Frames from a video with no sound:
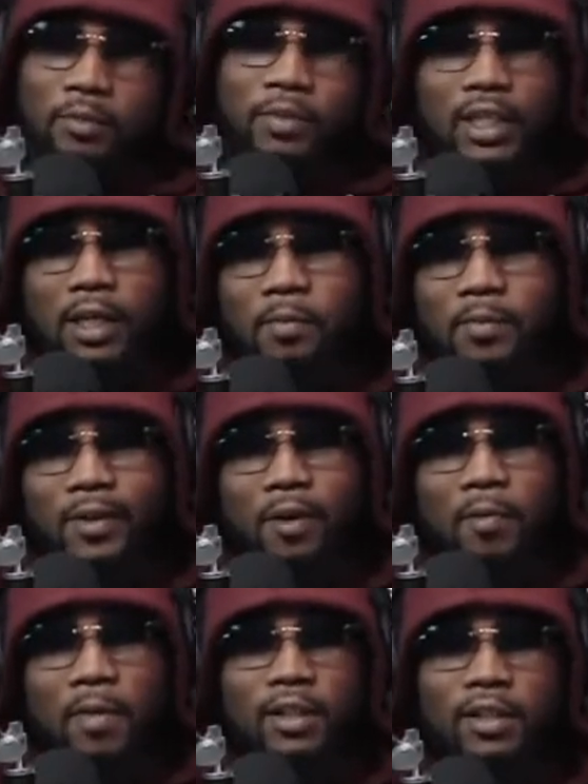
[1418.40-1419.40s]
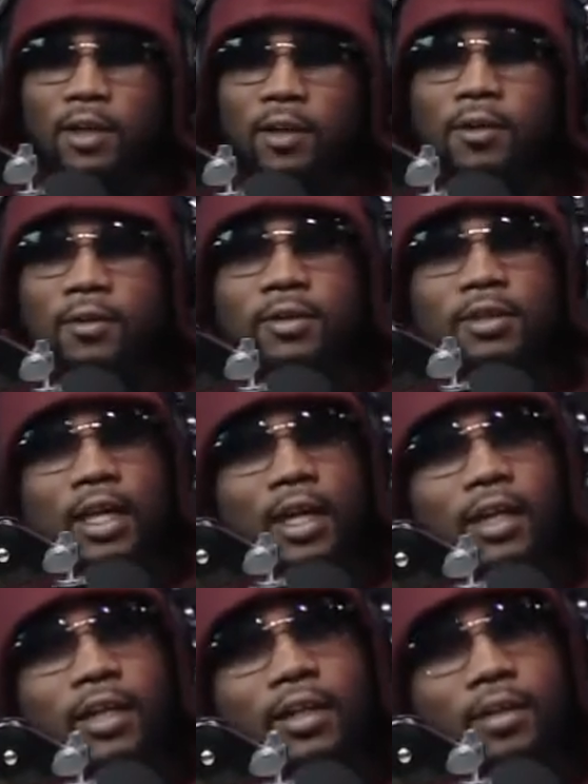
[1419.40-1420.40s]
keeping me on my toes.
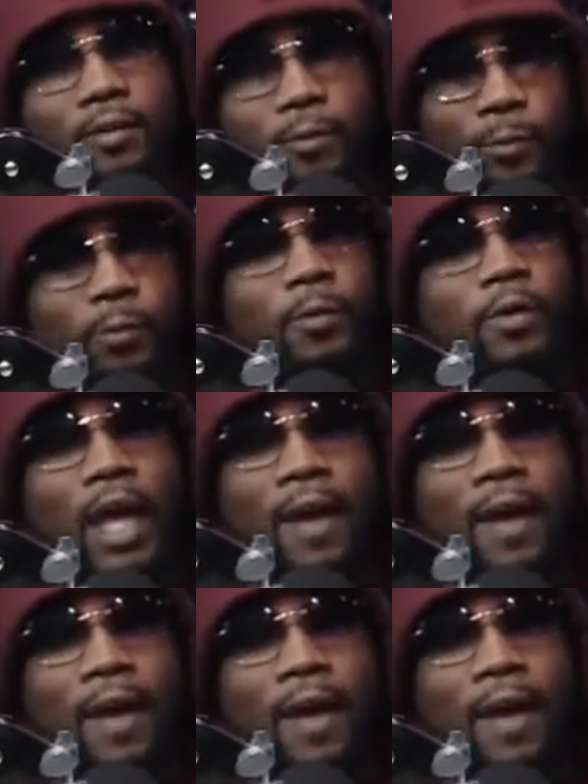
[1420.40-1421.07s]
Like, at